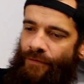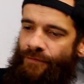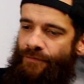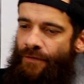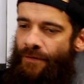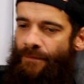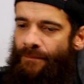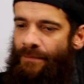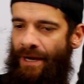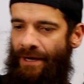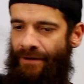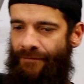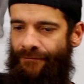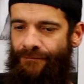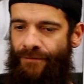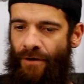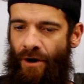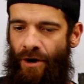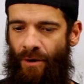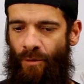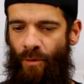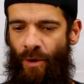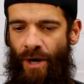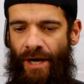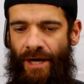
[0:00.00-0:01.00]
from like
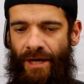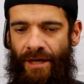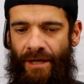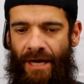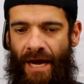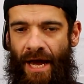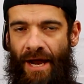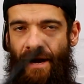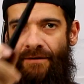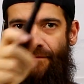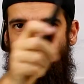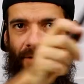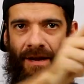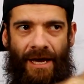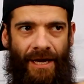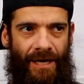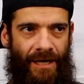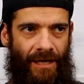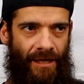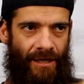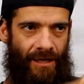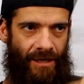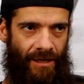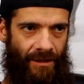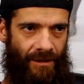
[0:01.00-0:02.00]
far away, kind of
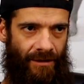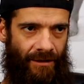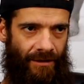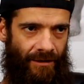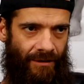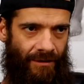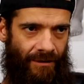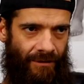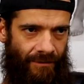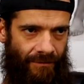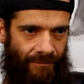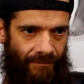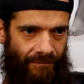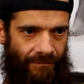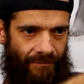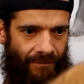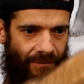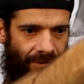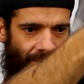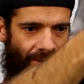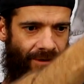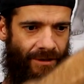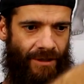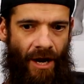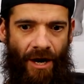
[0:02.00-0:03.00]
like
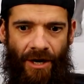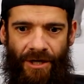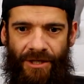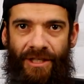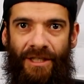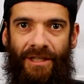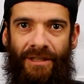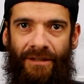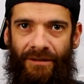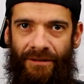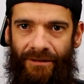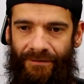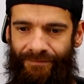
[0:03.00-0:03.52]
Sergeant.